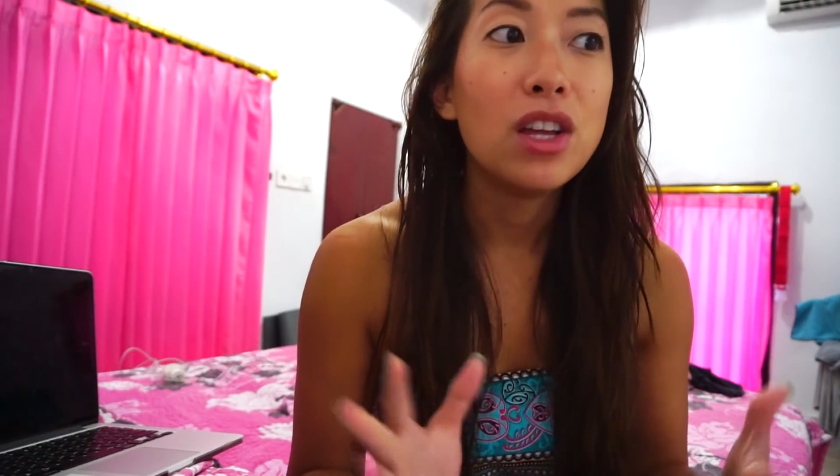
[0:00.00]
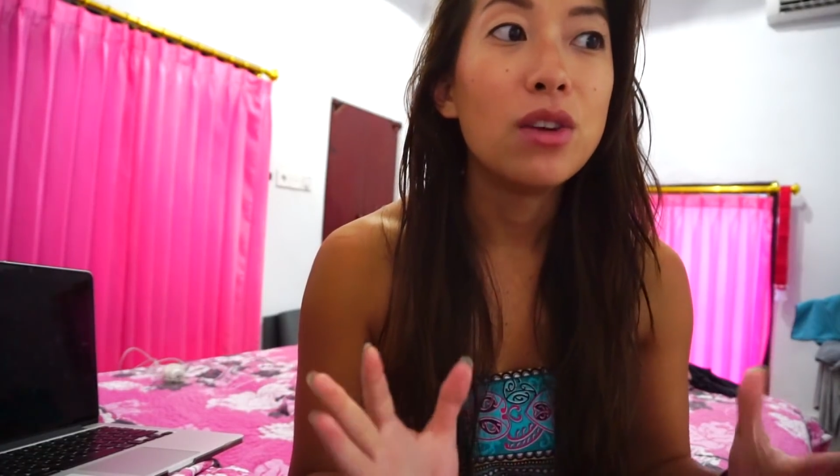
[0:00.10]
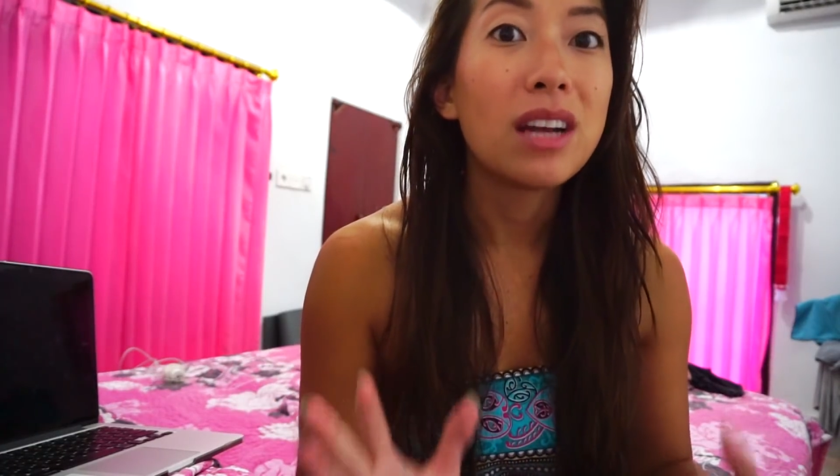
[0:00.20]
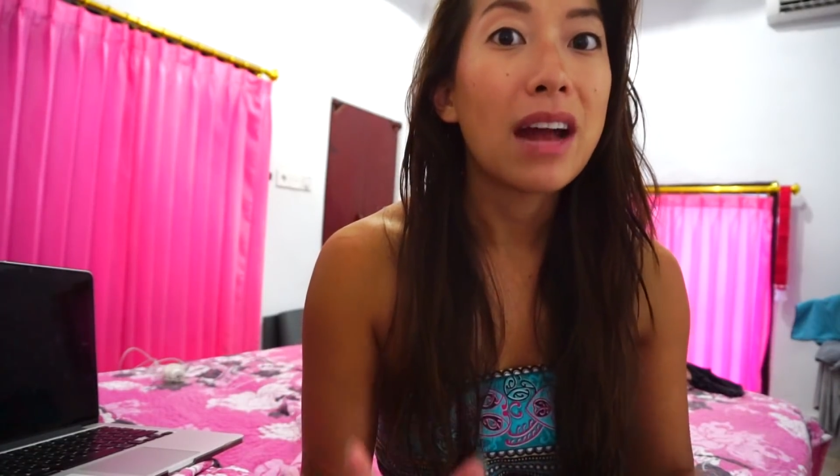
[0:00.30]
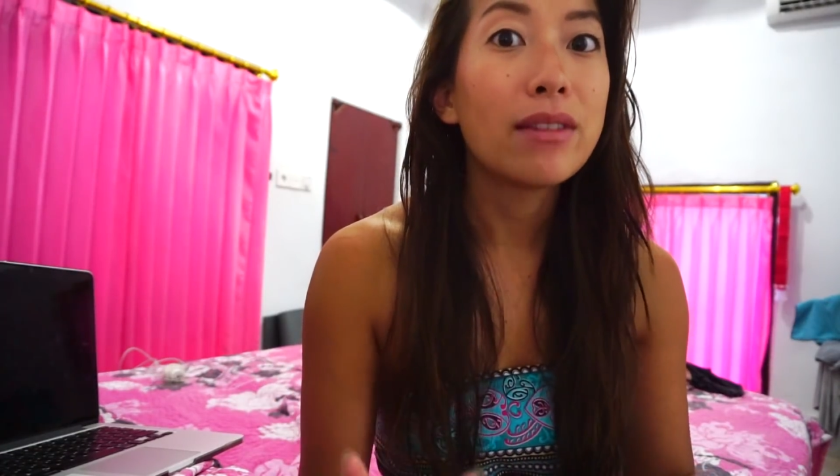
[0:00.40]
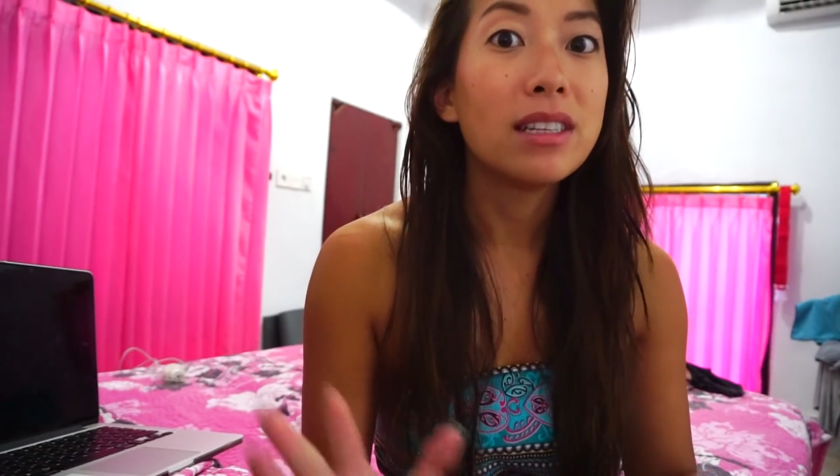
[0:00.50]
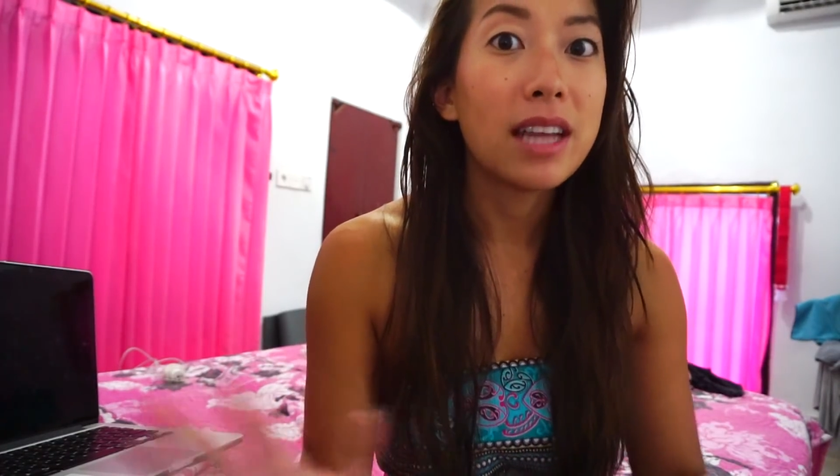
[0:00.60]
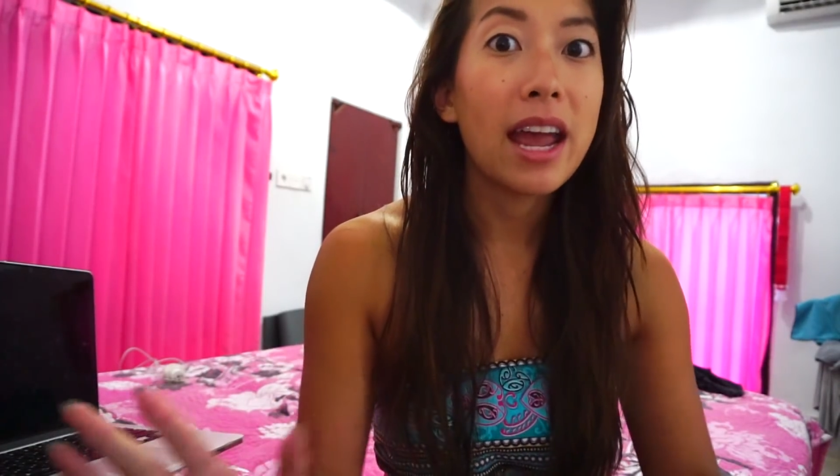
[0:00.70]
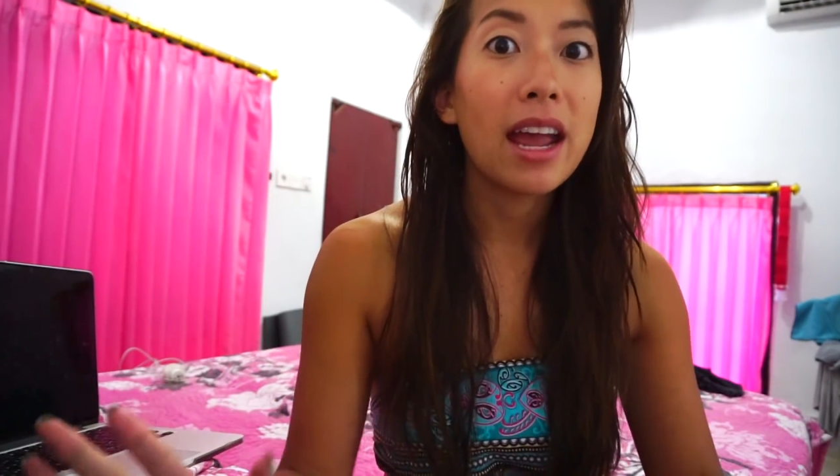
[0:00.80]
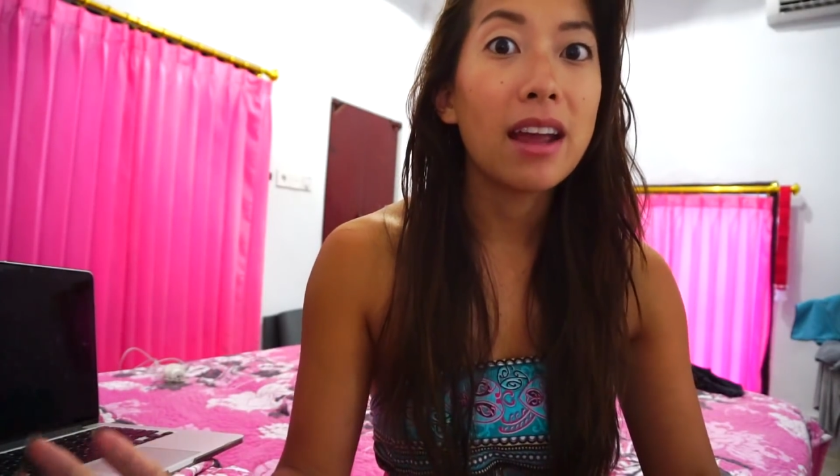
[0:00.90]
You can have a
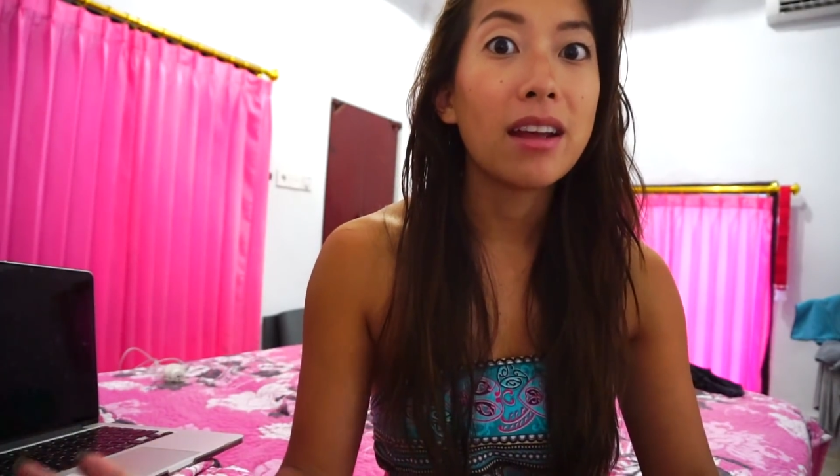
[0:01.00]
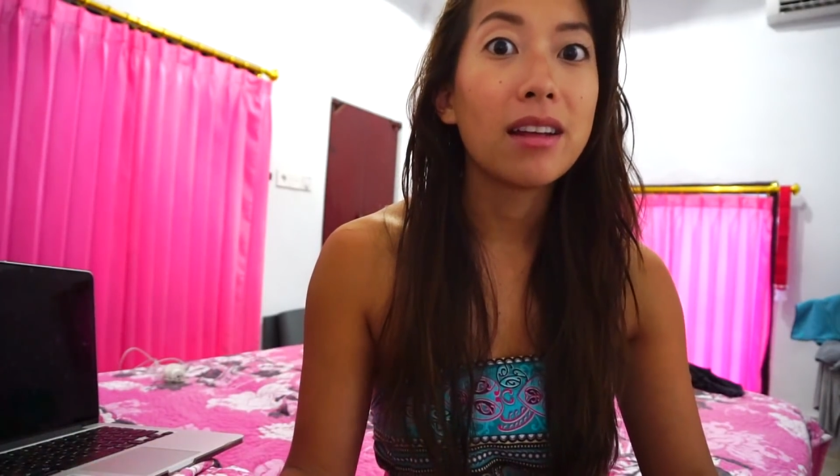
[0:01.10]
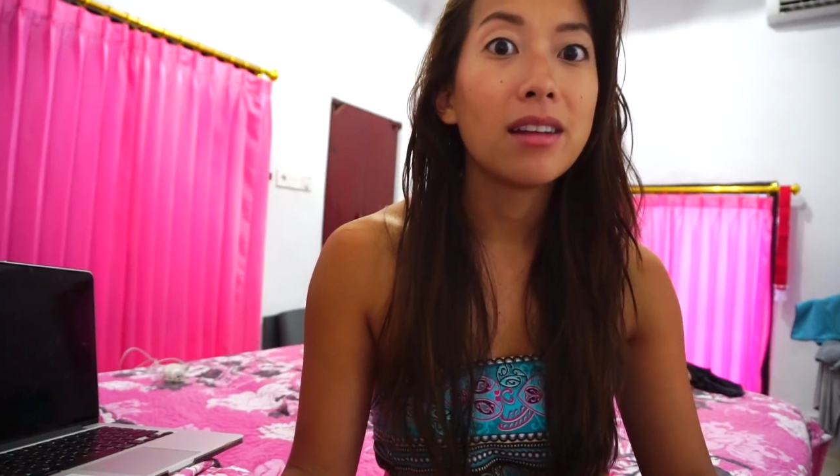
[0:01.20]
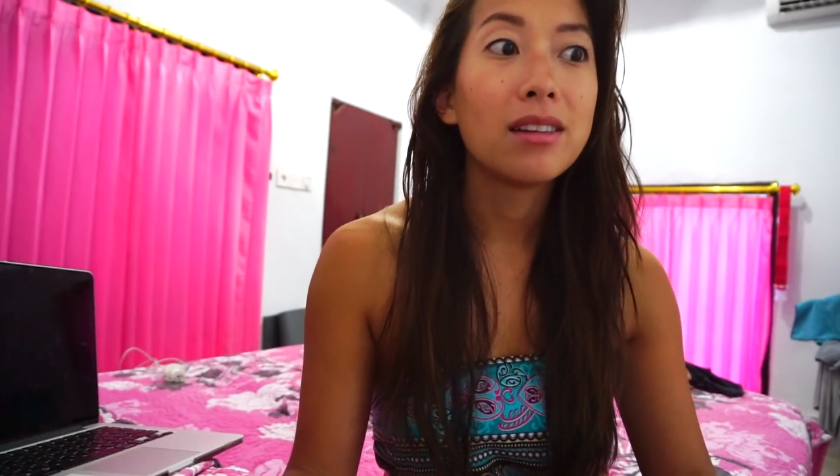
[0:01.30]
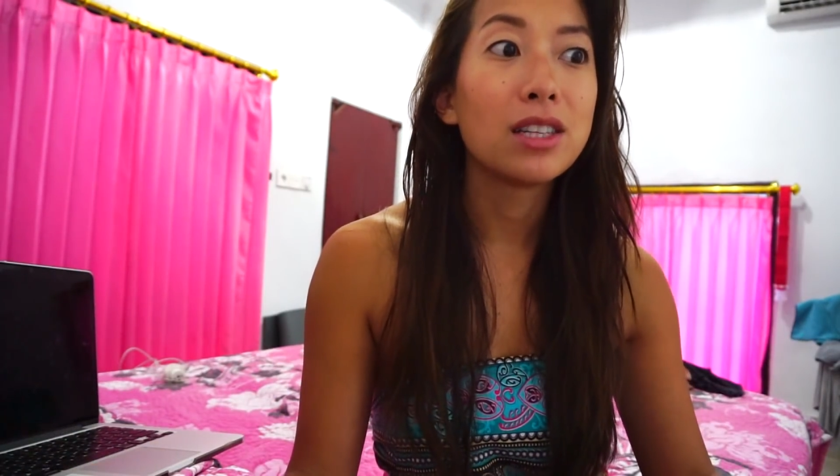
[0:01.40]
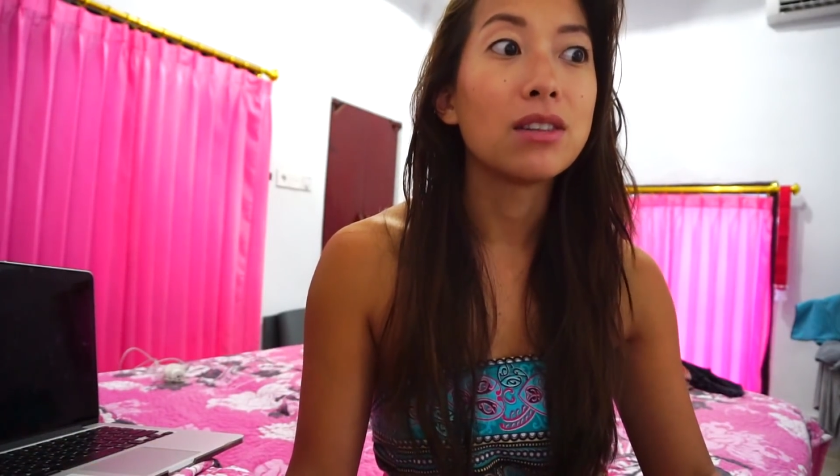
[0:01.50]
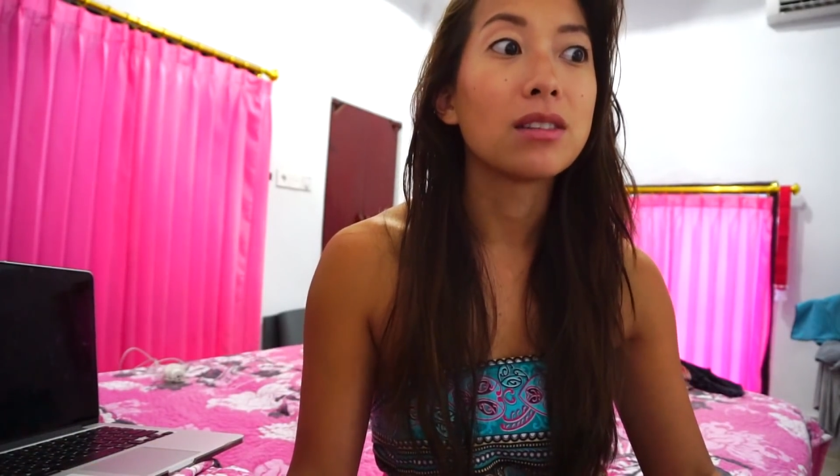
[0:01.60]
day to